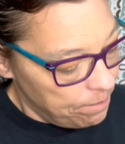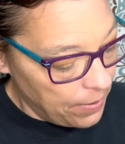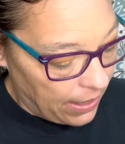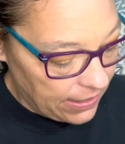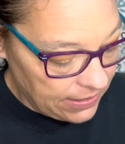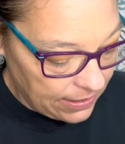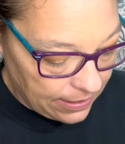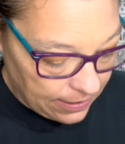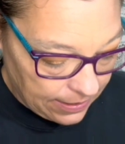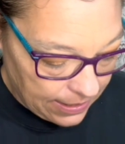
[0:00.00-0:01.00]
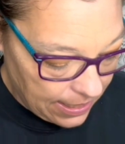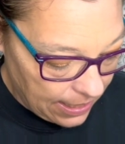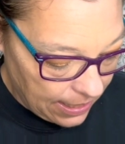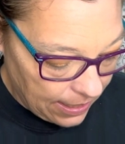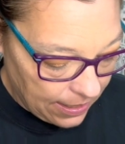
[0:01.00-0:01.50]
But
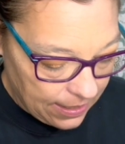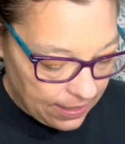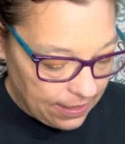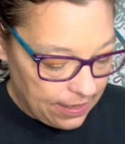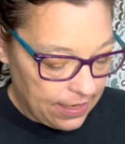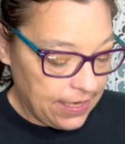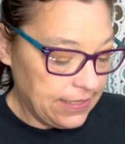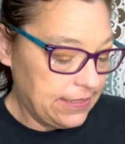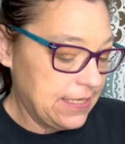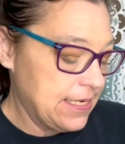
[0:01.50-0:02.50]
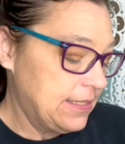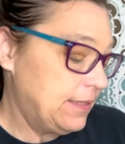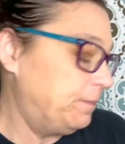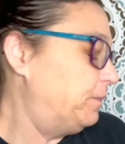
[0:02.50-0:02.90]
it says,